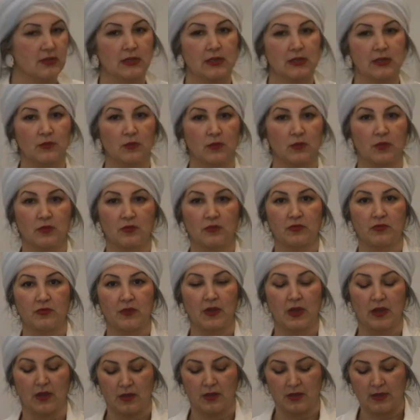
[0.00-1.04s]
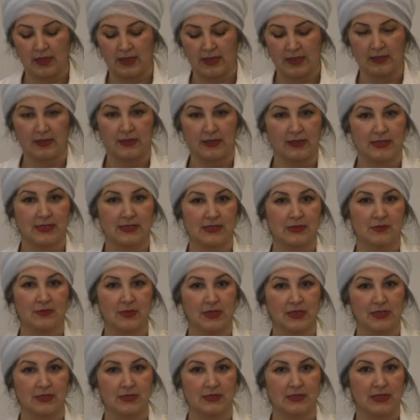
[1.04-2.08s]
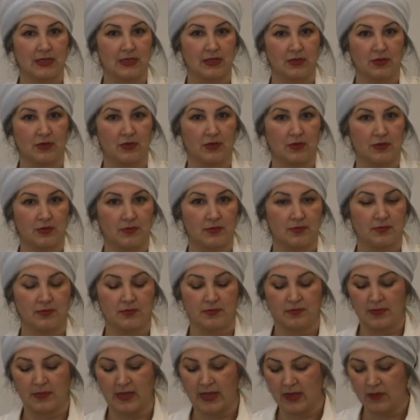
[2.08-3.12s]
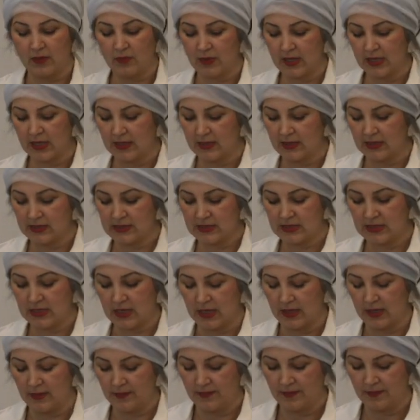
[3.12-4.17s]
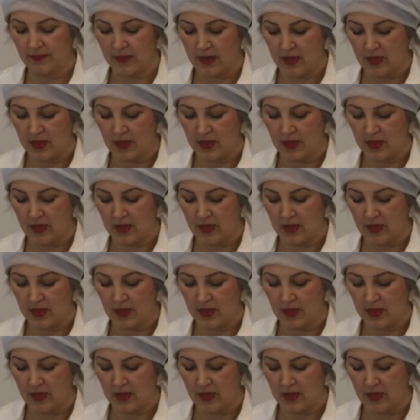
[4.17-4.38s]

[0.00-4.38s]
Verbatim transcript: it won't fall. And this means that your egg white is done.